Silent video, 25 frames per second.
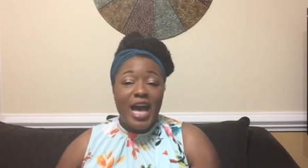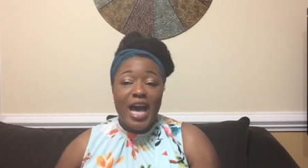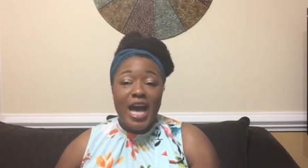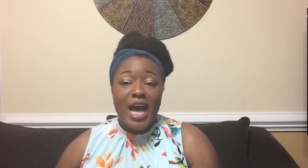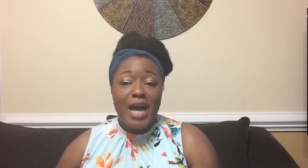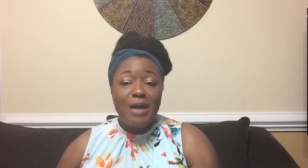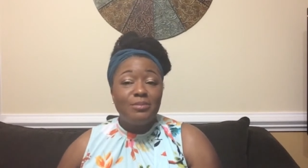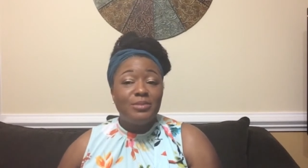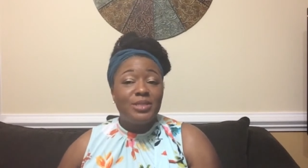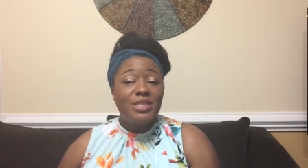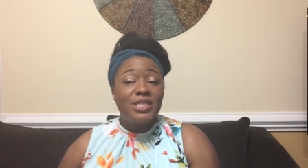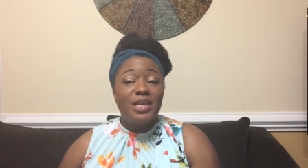
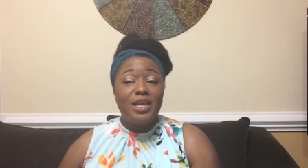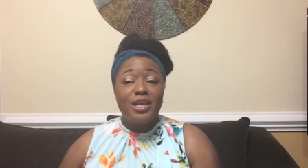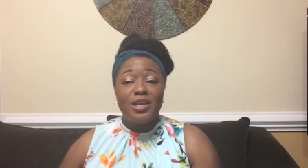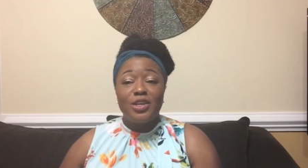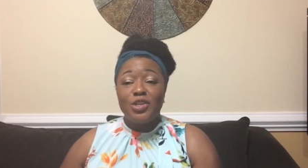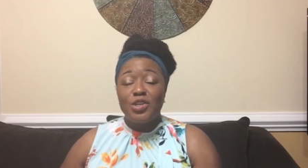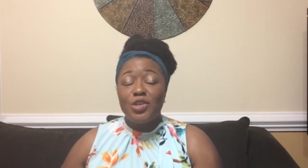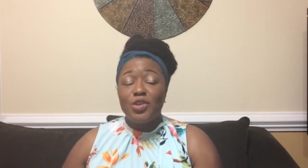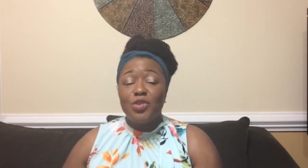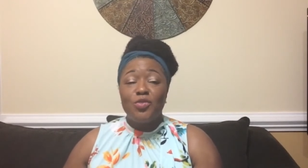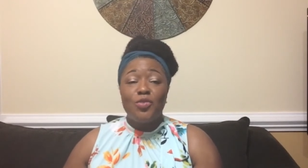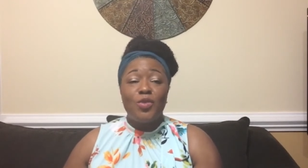I'm
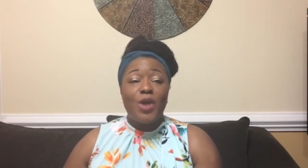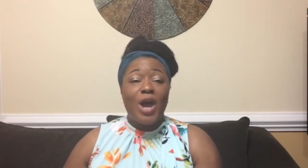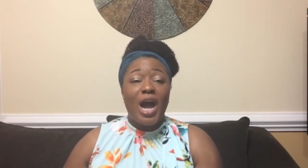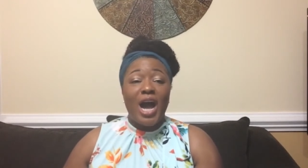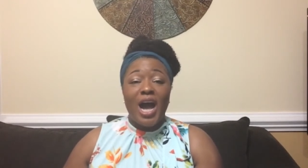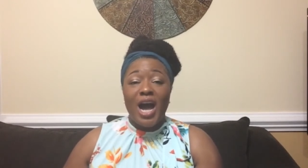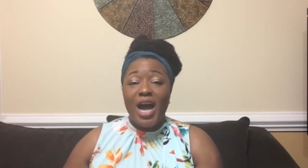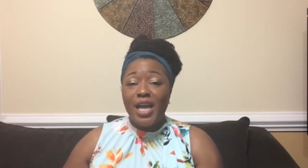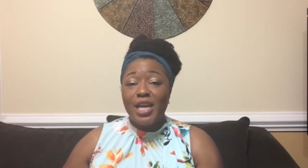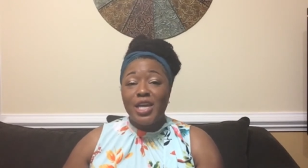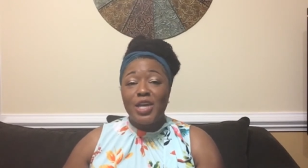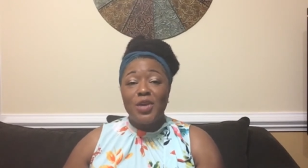telling you,
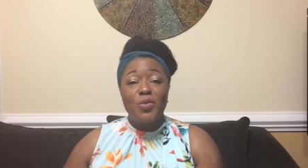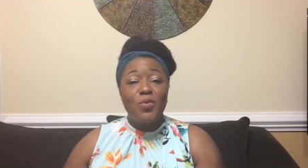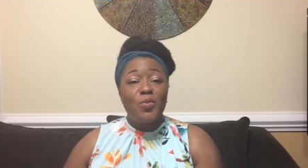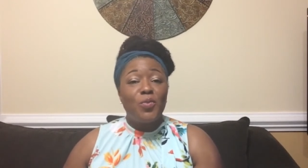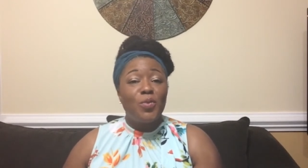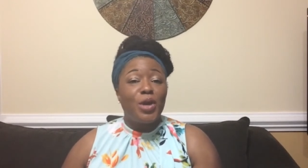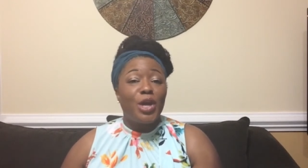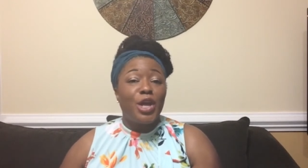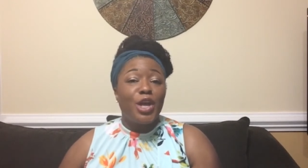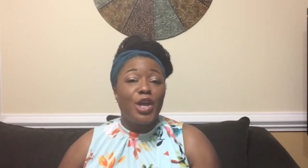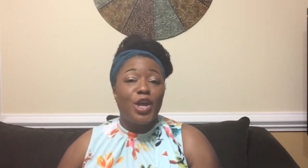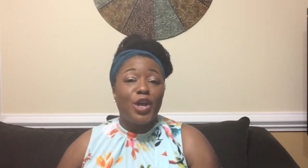I can
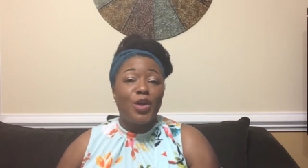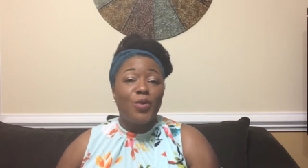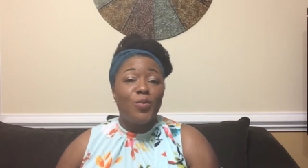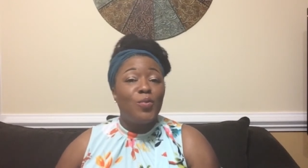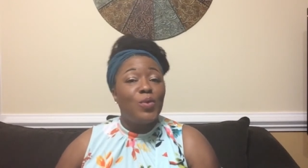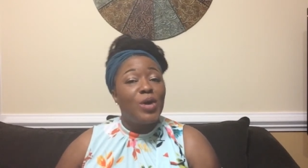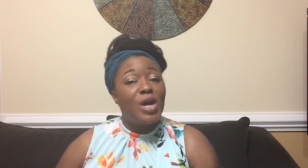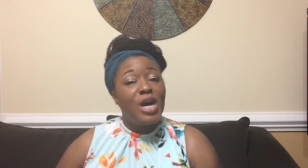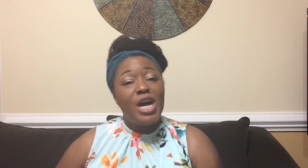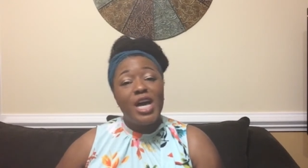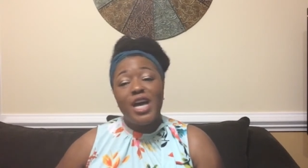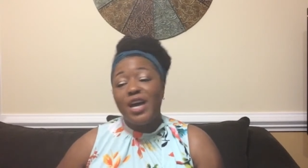wear
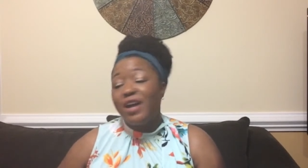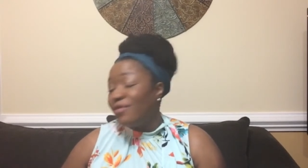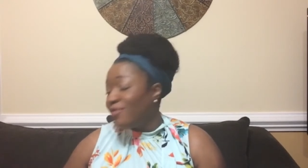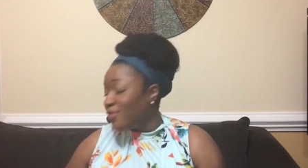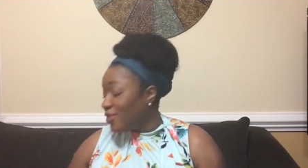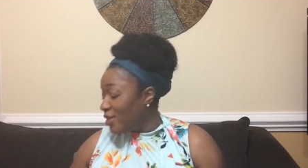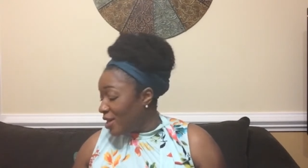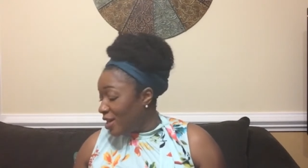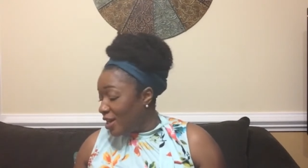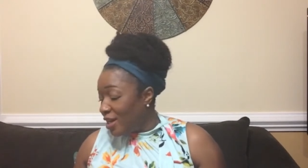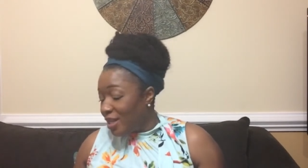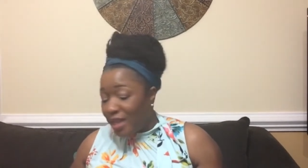
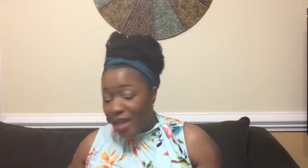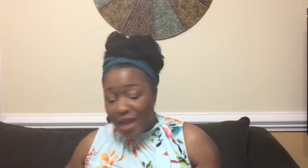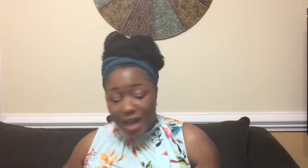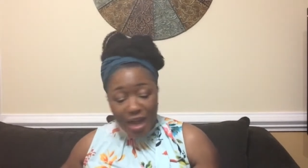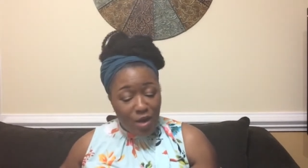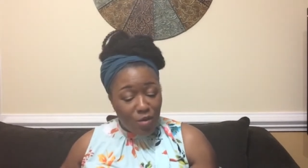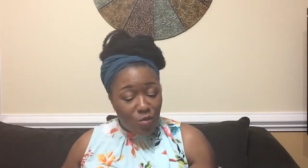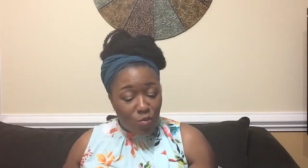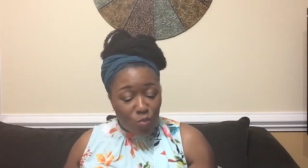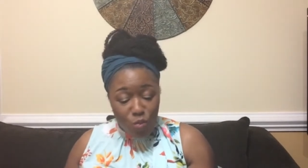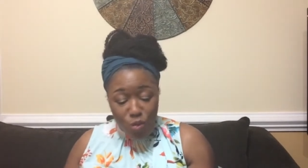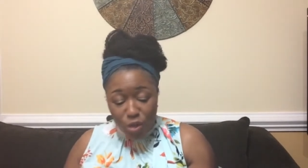whatever color
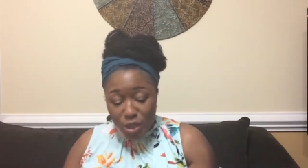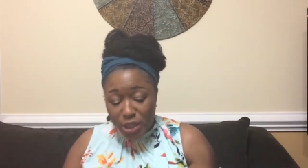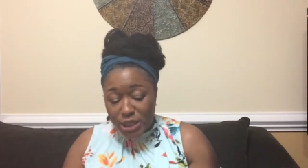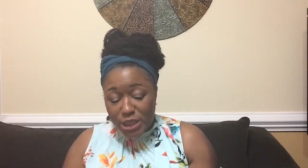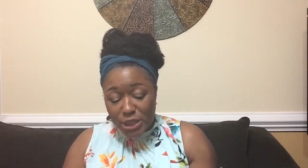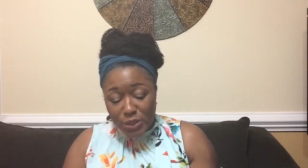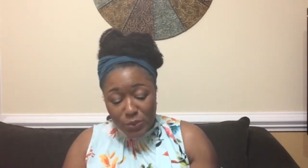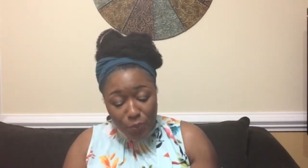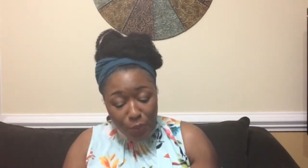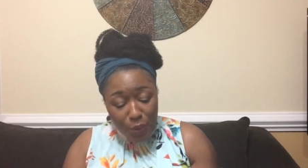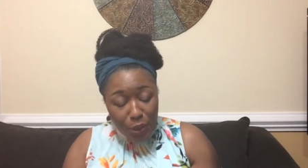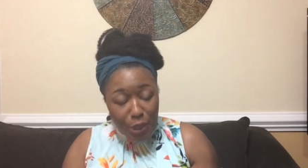I
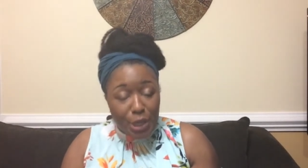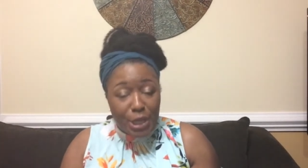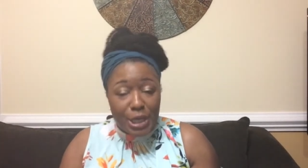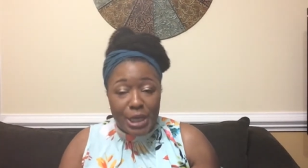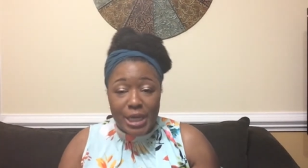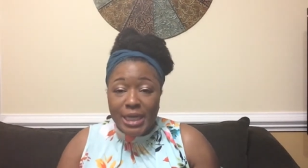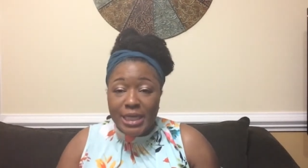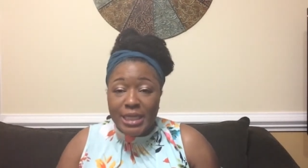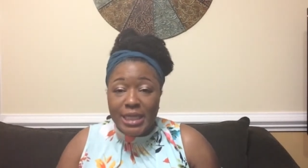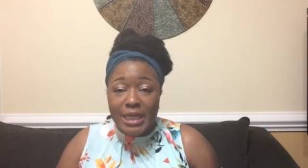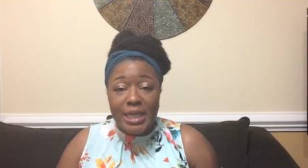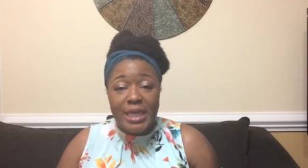want to wear,
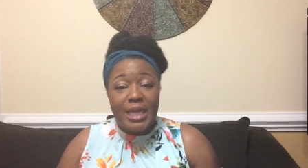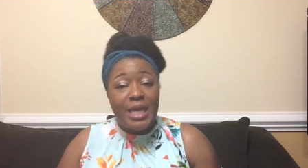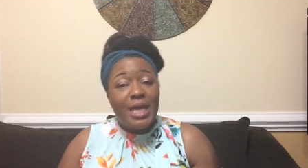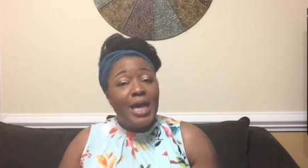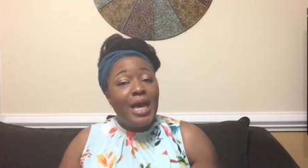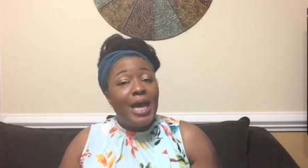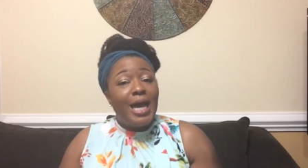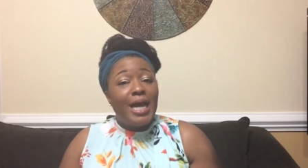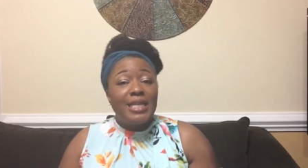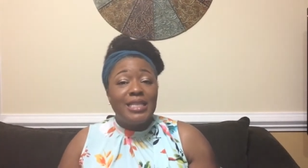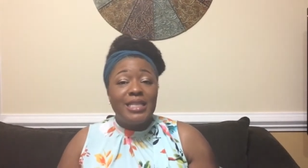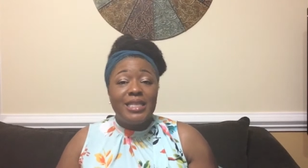honey,
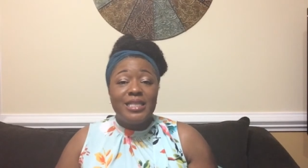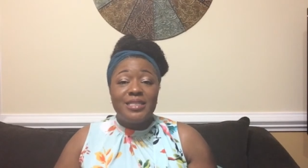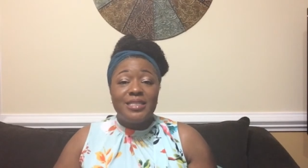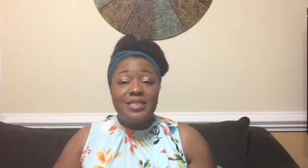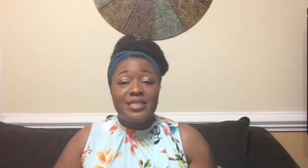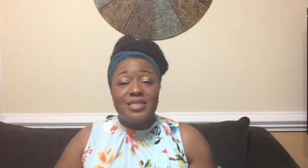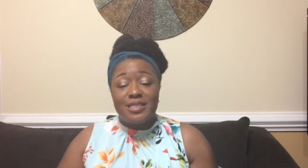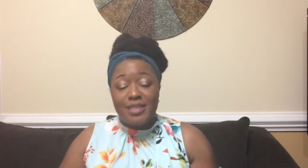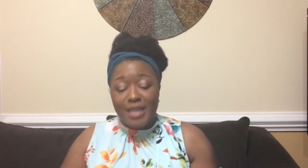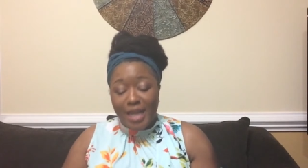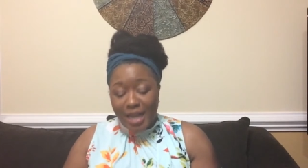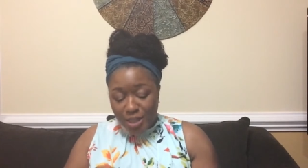and it
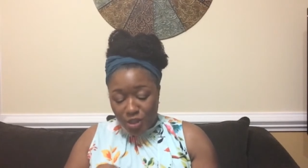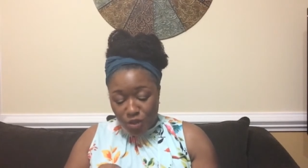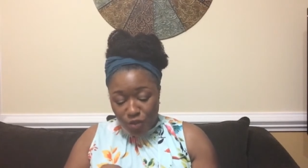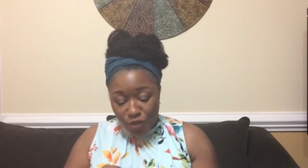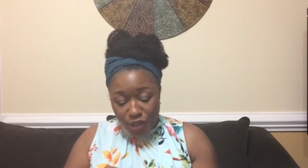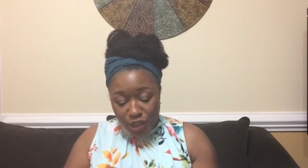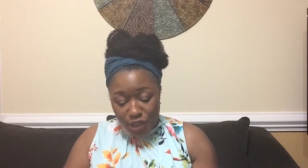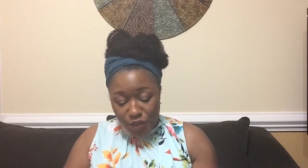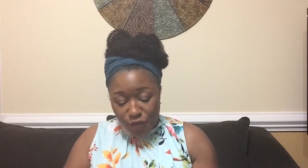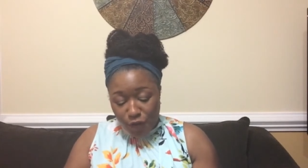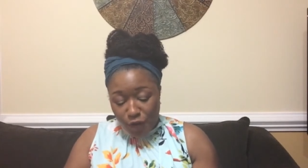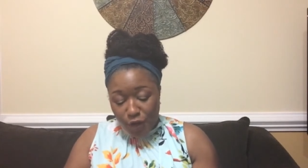does not
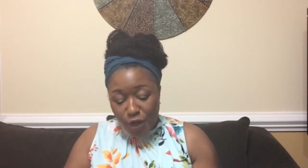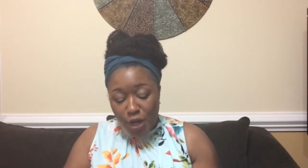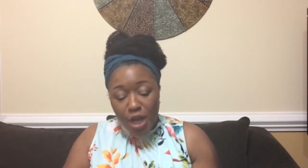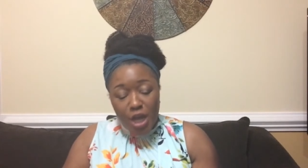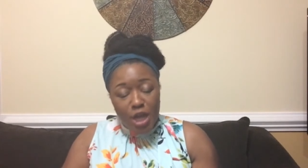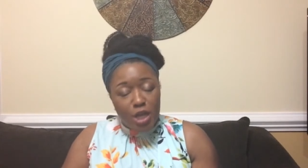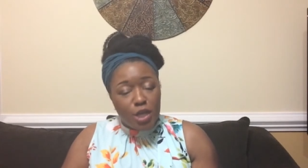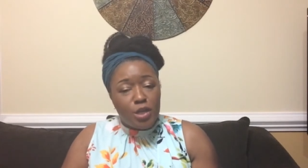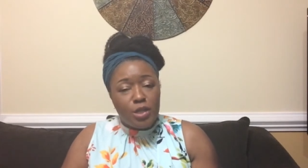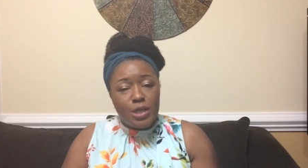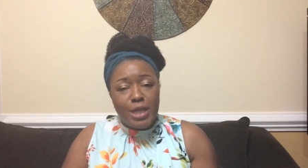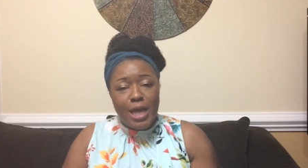transfer.
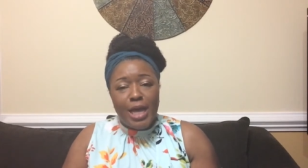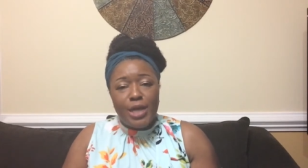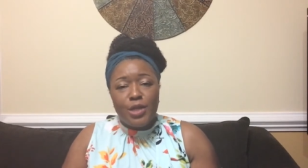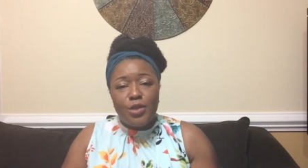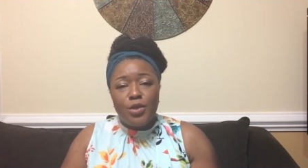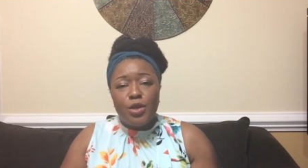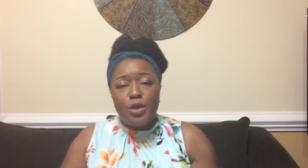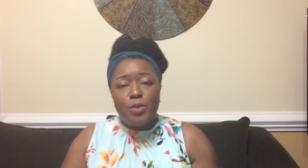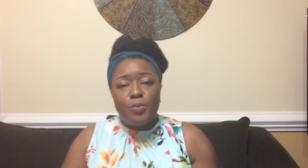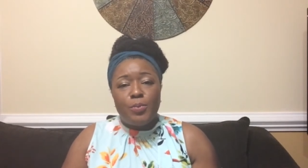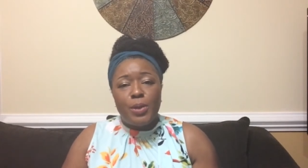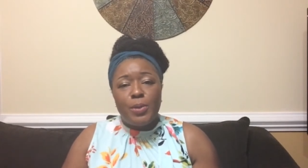You know how
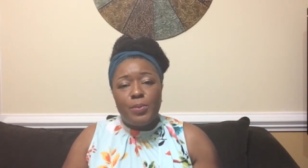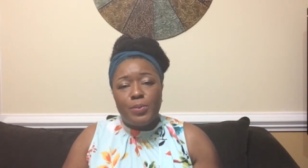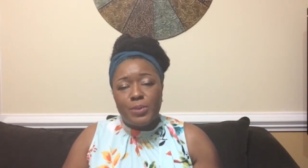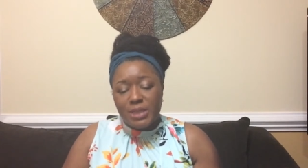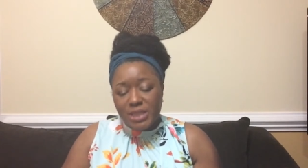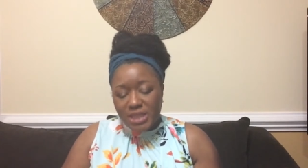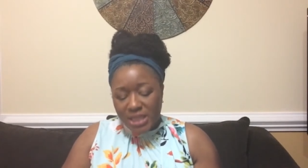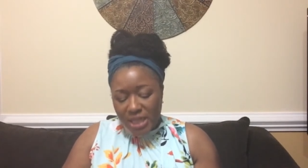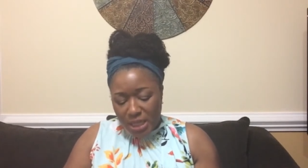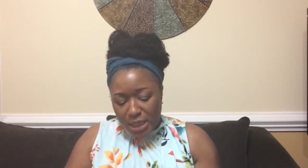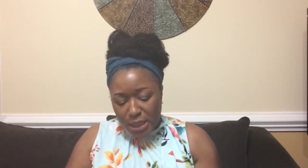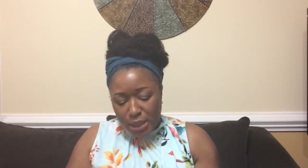you hear people
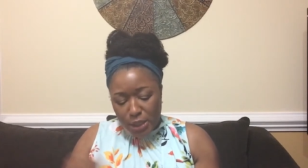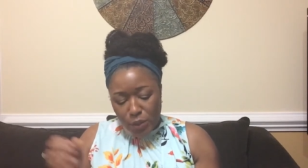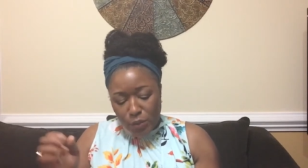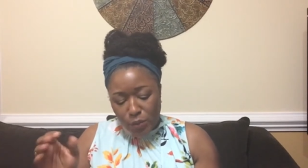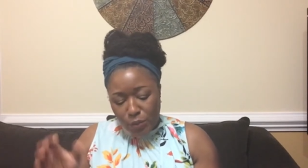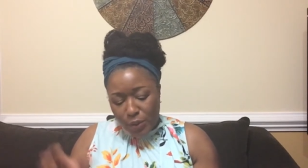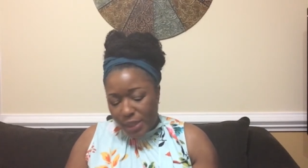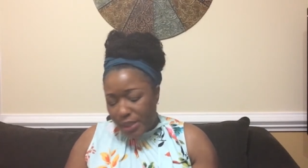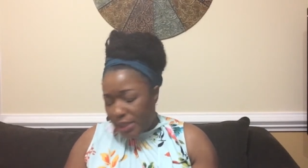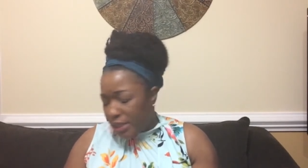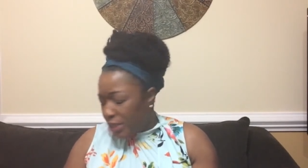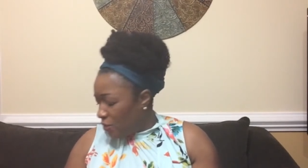telling
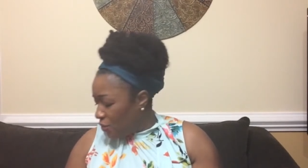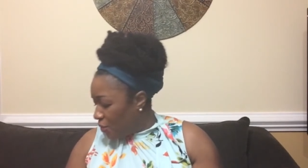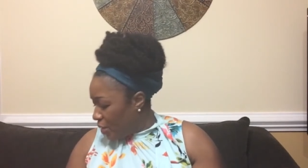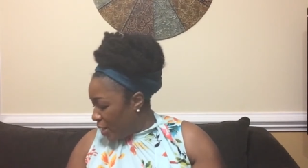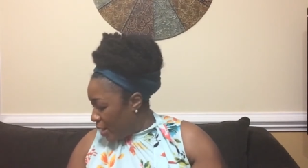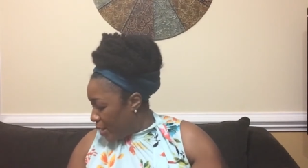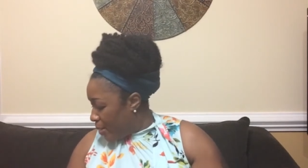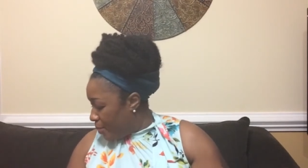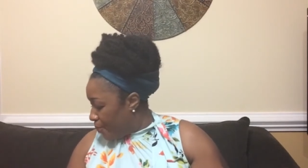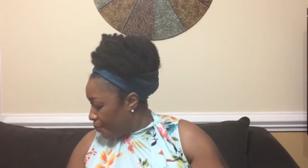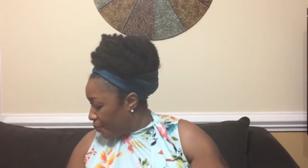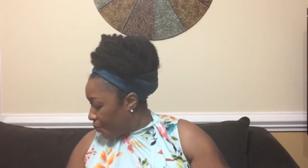on
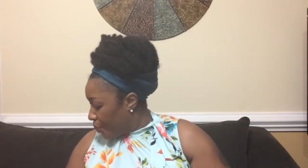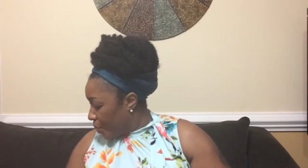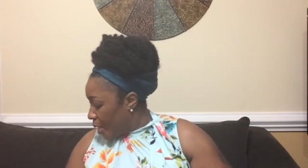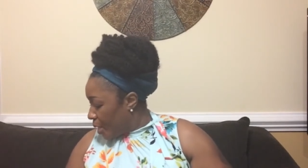Instagram,